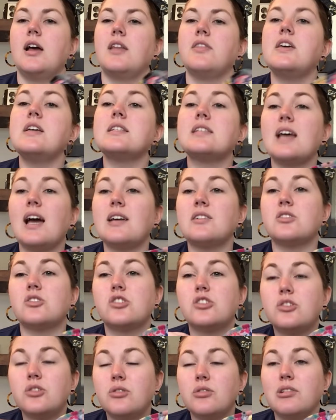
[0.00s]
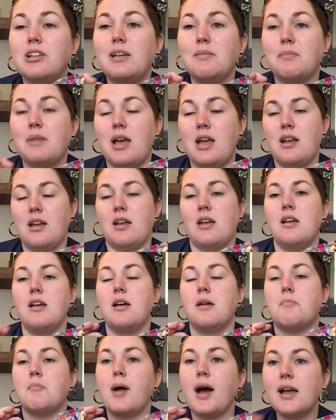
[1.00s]
This has truly made
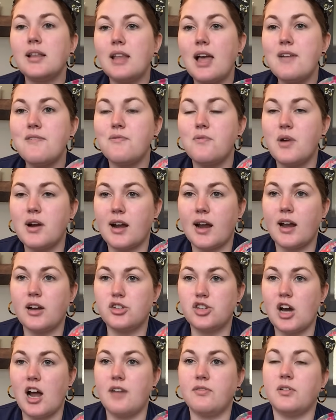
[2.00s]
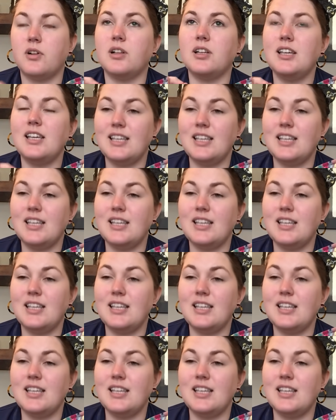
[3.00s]
my life when I travel